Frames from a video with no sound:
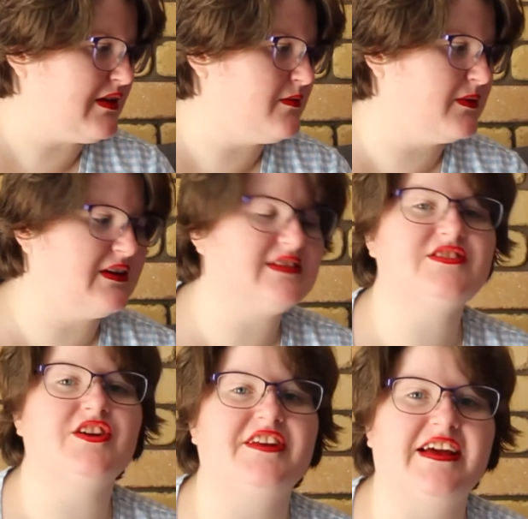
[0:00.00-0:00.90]
Well, it's
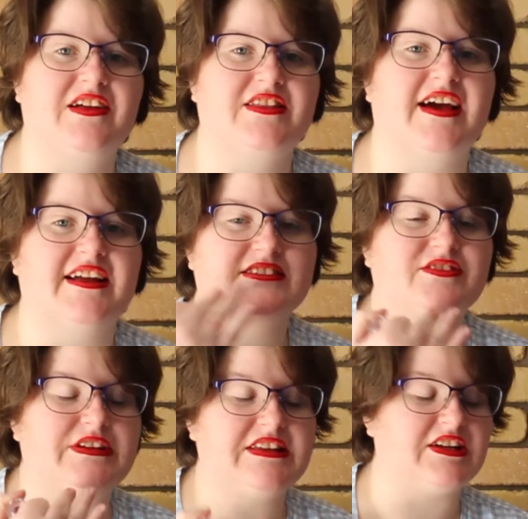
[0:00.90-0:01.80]
turned out like that. It's a
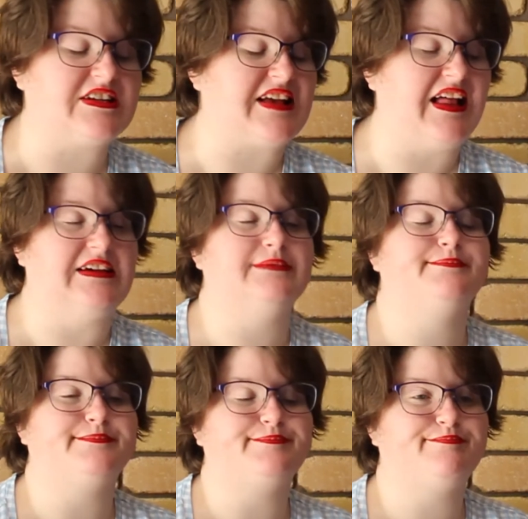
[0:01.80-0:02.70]
really nice colour,
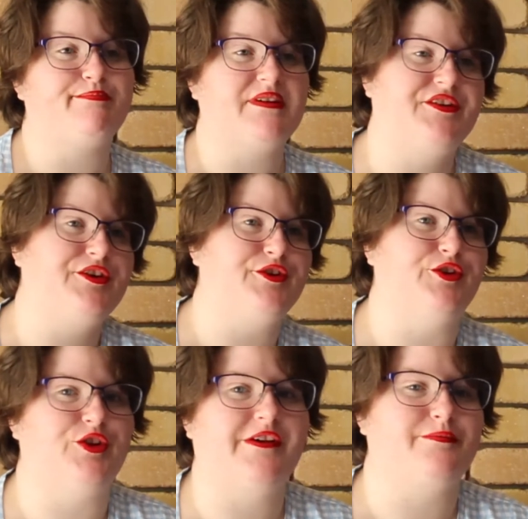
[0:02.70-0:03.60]
but I got it
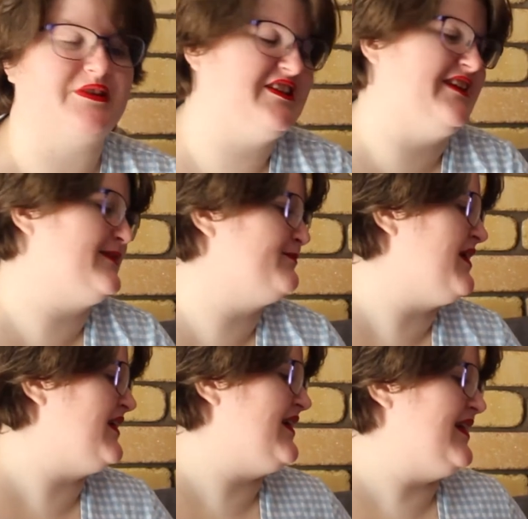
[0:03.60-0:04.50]
all over my teeth.
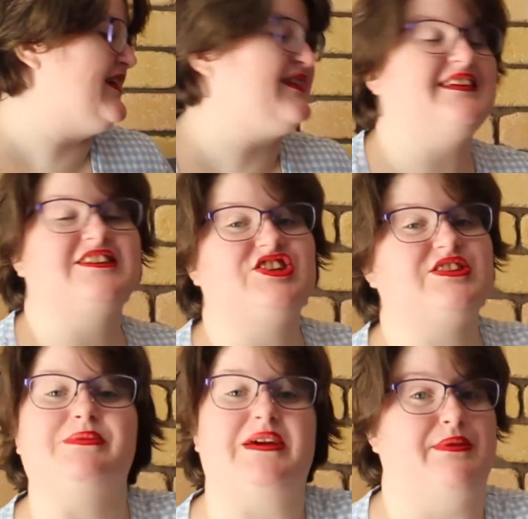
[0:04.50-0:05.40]
that's
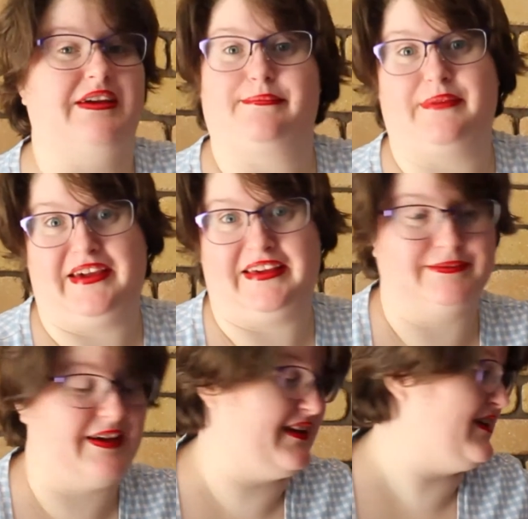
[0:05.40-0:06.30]
just me being me,
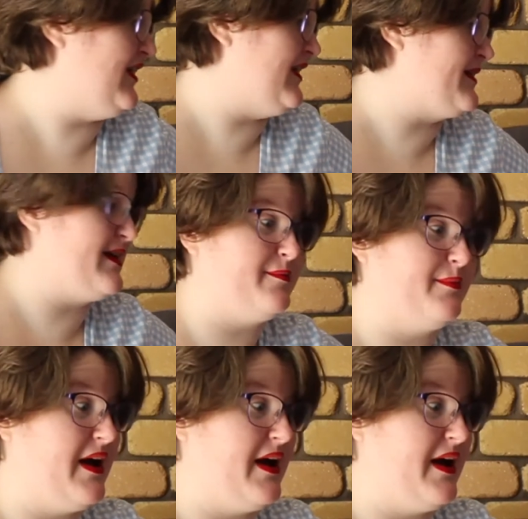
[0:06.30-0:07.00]
and I am